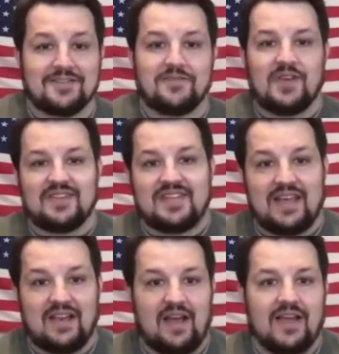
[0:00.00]
If you hit
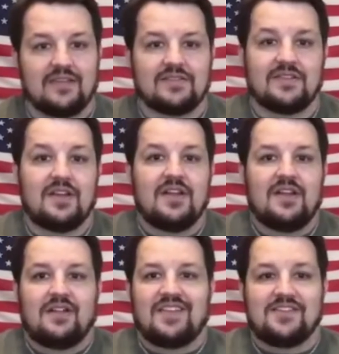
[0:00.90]
deadlines,
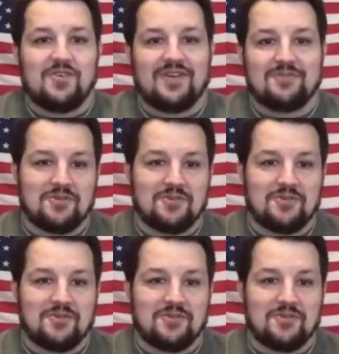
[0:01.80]
then you end up